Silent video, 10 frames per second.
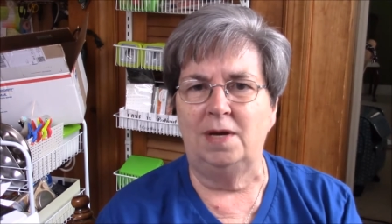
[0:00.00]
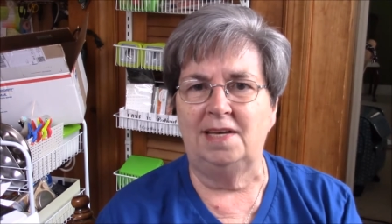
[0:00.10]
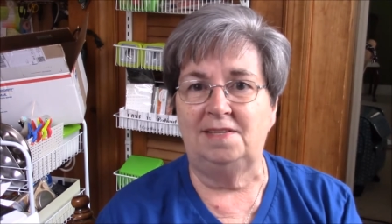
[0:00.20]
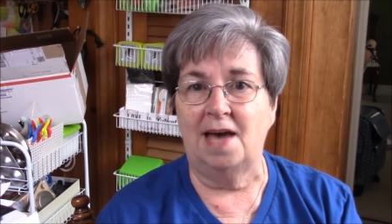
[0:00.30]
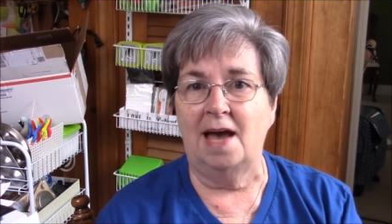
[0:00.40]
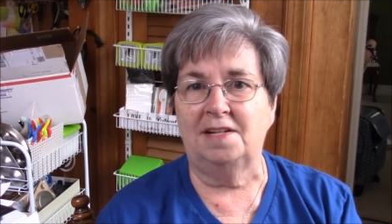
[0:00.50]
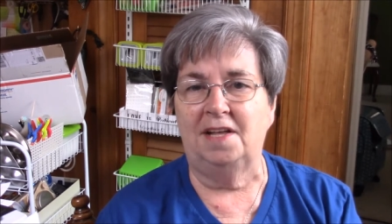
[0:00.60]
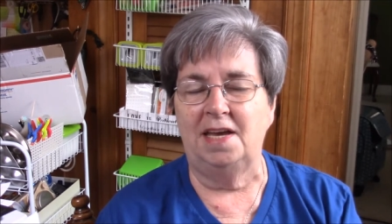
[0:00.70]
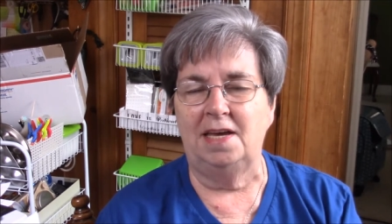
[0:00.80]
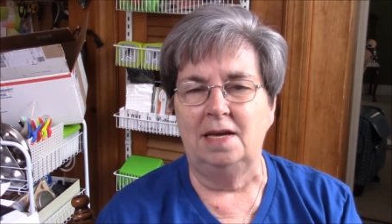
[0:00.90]

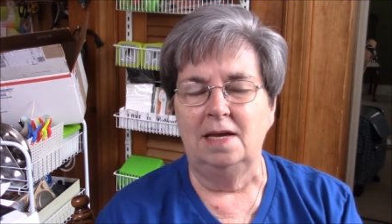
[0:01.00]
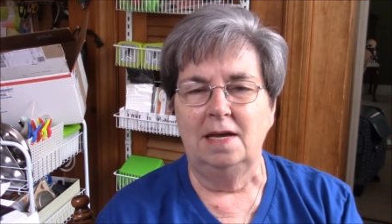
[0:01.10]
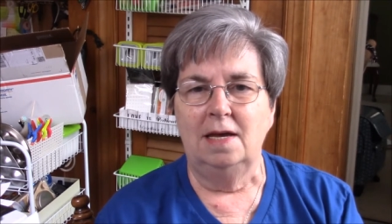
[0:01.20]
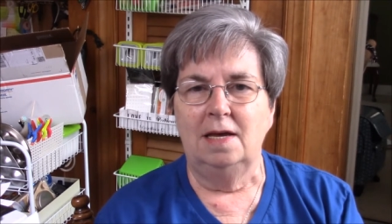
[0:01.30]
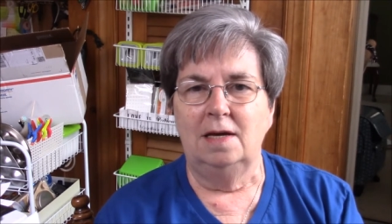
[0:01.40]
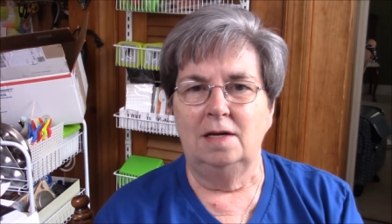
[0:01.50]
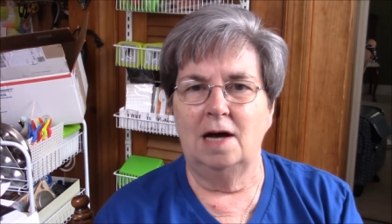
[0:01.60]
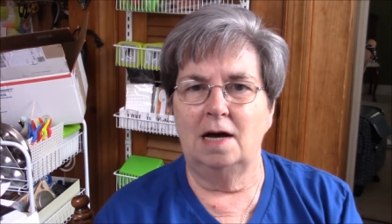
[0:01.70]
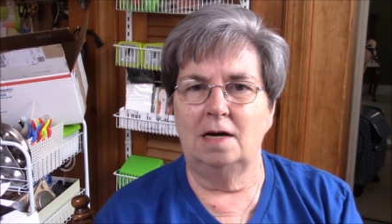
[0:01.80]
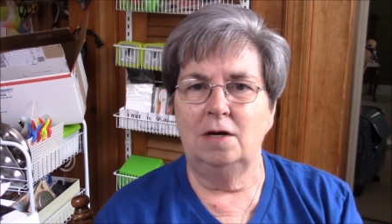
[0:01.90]
exactly
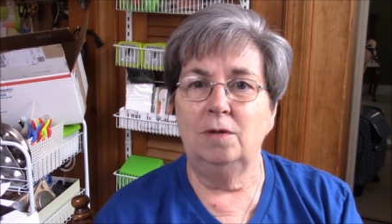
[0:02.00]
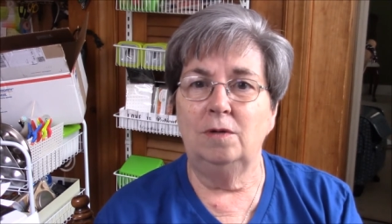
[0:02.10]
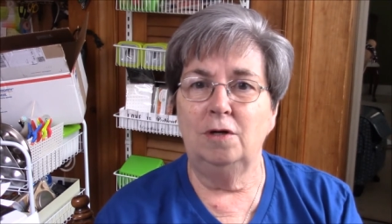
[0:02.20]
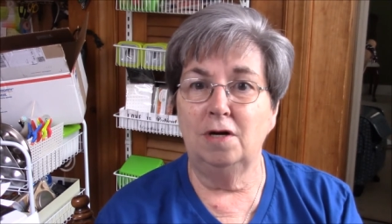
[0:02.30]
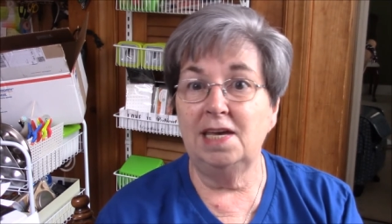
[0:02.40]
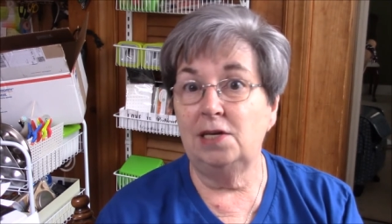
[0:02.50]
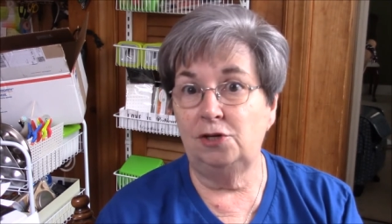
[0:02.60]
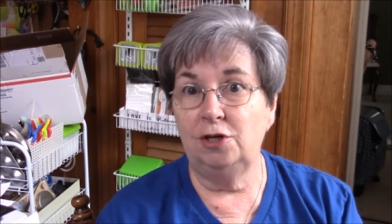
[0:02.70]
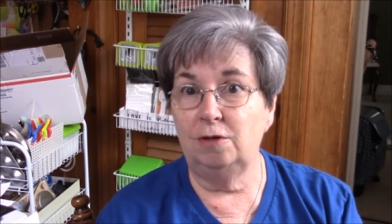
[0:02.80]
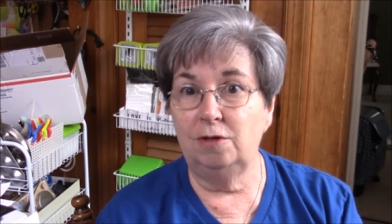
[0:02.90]
uh, her
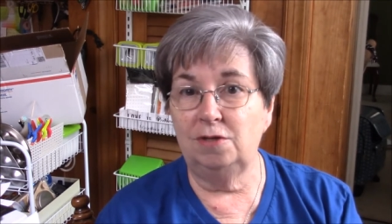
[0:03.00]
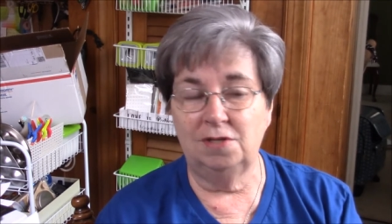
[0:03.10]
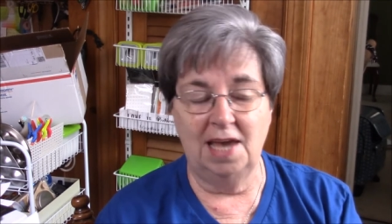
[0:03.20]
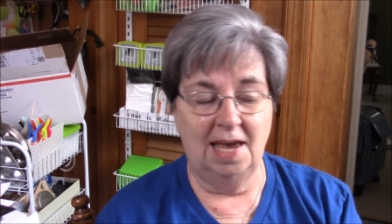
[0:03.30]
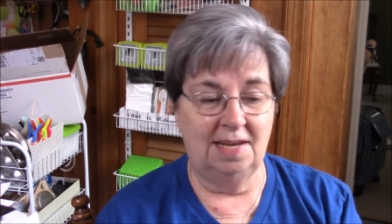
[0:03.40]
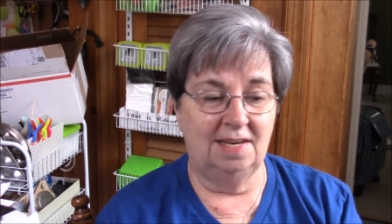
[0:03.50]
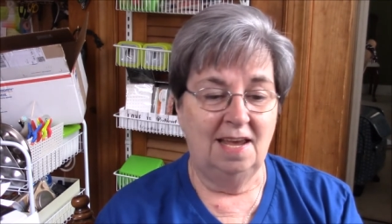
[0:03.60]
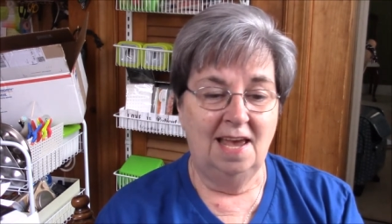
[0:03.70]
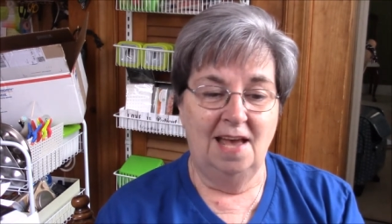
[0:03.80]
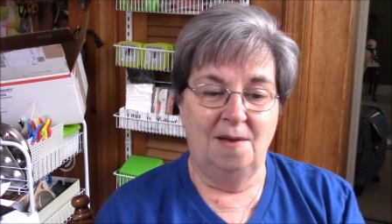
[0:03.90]
issues. And
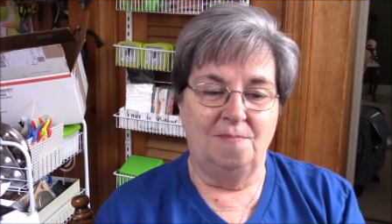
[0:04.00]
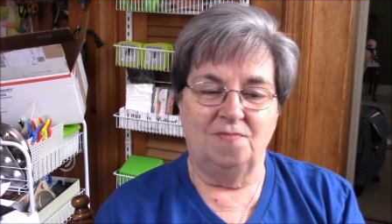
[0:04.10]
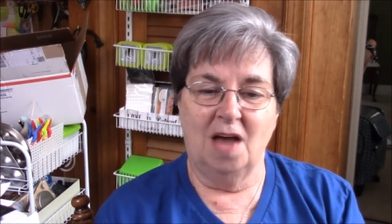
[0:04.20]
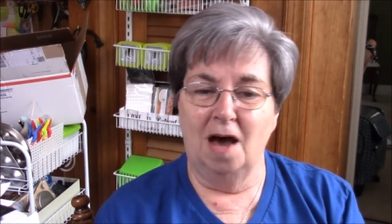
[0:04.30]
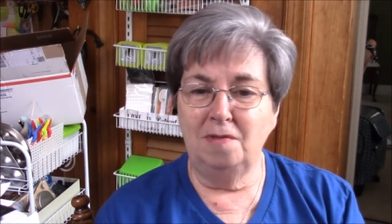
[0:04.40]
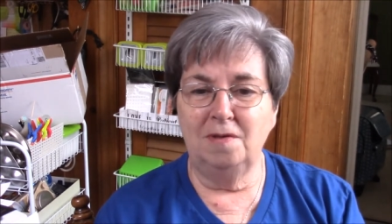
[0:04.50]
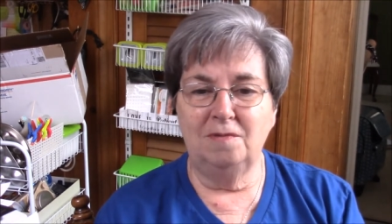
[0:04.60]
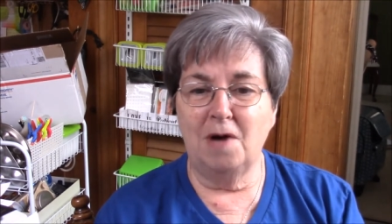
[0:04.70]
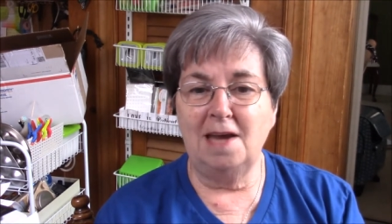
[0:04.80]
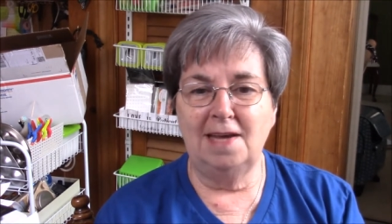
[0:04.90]
other
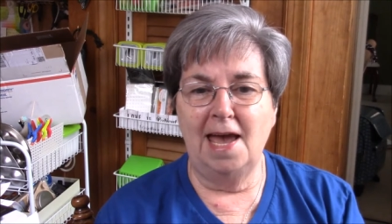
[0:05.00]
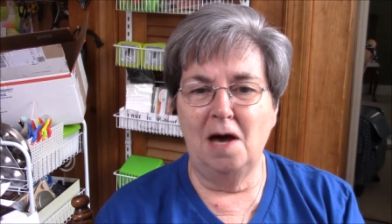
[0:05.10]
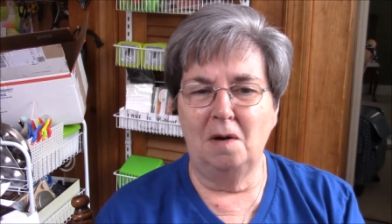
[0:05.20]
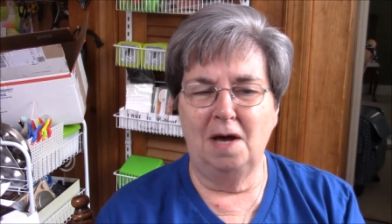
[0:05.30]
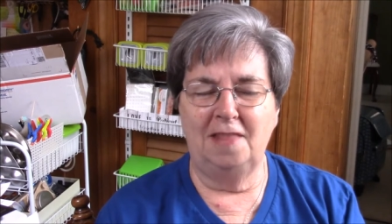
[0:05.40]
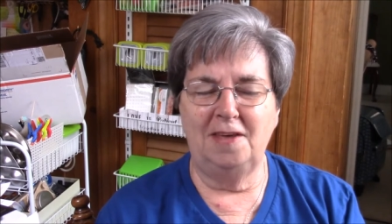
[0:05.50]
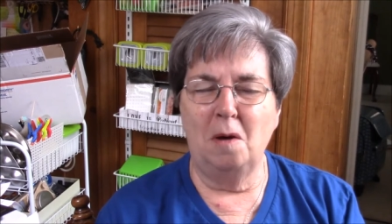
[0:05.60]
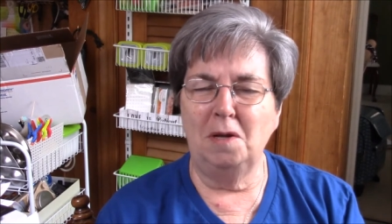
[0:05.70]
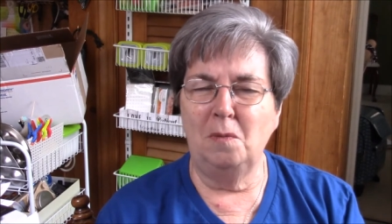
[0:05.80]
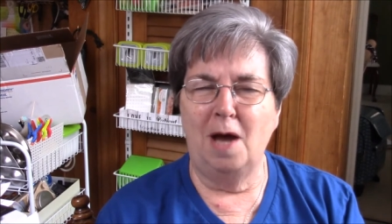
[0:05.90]
right now, the
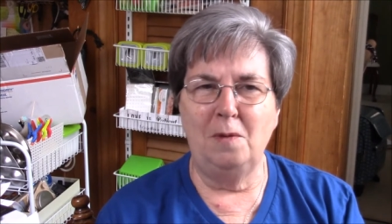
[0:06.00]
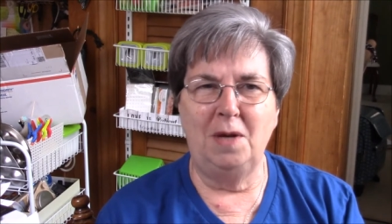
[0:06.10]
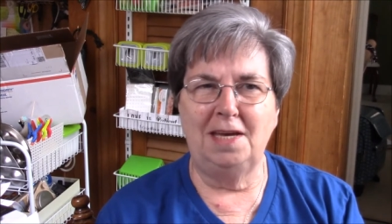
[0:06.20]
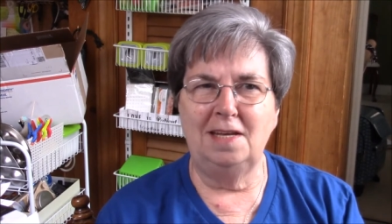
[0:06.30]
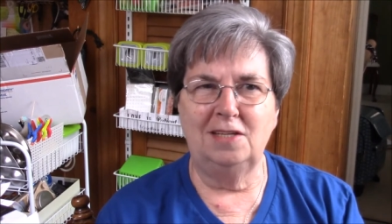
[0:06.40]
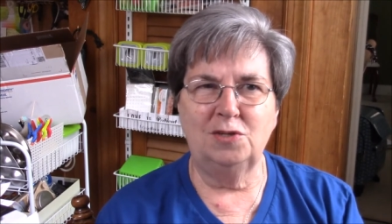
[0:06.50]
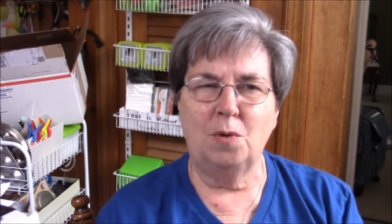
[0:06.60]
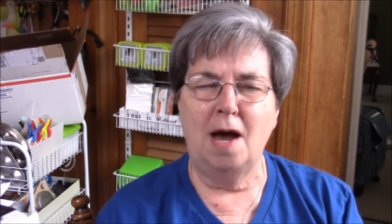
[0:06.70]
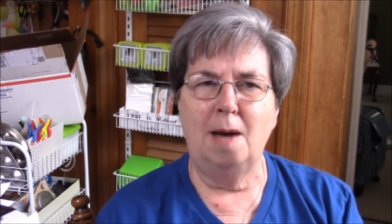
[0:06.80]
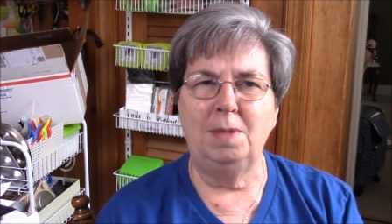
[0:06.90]
only way we can
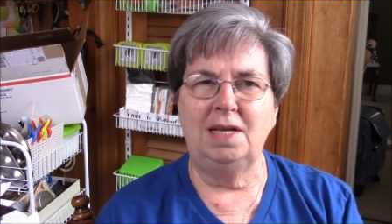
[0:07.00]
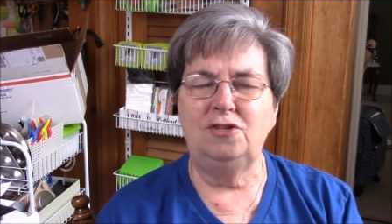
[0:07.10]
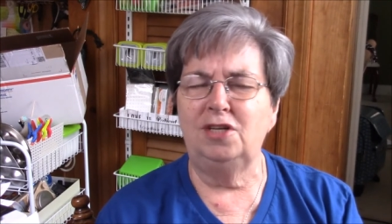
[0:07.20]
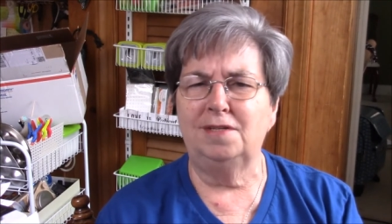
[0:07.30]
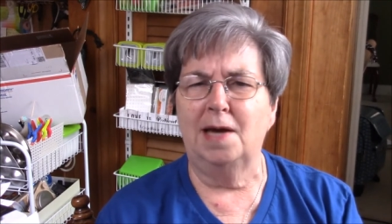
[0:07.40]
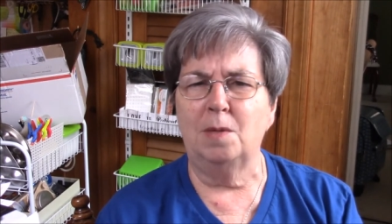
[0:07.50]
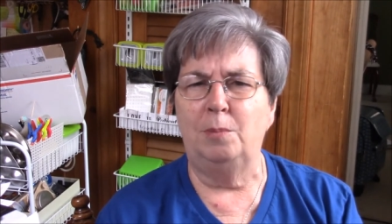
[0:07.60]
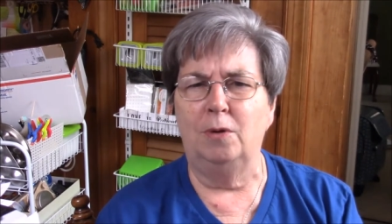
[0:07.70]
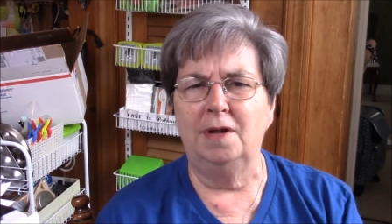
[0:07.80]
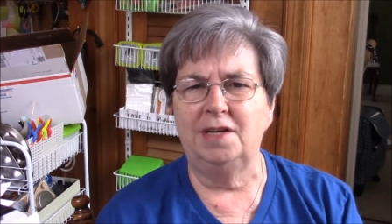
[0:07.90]
describe it is she's like a
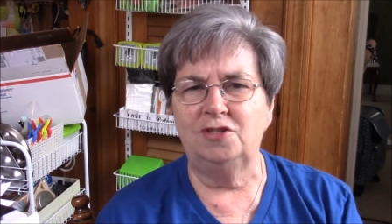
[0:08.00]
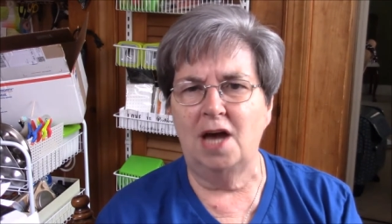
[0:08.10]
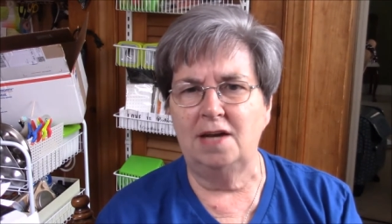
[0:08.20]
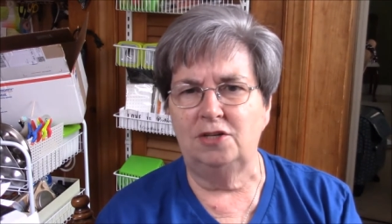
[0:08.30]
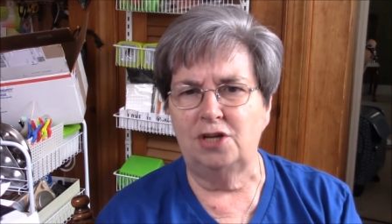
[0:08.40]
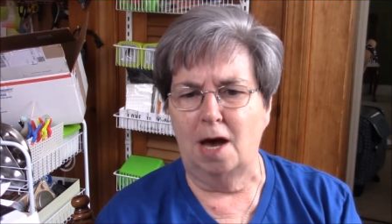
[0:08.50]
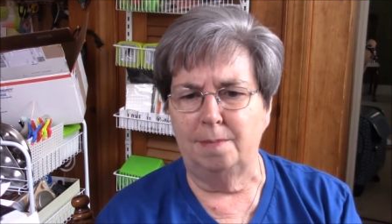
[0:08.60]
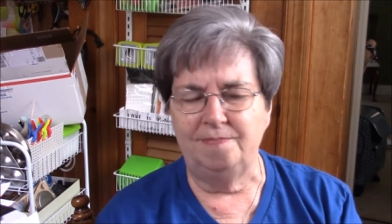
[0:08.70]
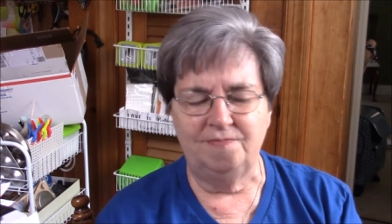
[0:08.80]
bull in a china shop.